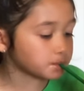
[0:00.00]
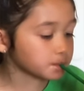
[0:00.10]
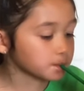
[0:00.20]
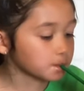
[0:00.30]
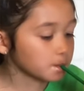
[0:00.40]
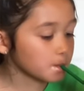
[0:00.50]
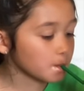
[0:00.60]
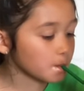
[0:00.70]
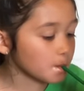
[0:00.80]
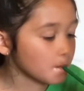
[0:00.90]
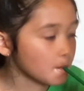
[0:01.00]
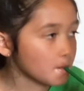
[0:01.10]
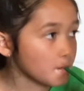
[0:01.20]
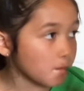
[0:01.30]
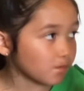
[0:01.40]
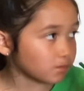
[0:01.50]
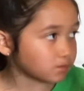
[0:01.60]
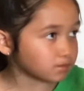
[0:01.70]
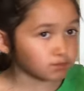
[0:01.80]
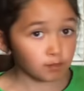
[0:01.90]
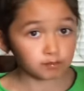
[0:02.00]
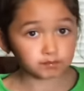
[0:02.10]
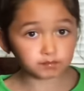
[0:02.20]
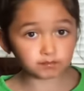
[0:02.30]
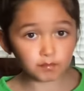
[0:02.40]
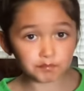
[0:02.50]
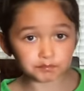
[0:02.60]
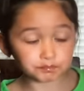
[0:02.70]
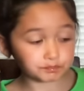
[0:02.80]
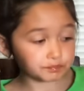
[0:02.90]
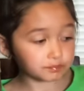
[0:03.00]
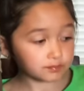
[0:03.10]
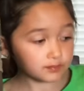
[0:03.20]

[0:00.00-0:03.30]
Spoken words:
This person isn't speaking.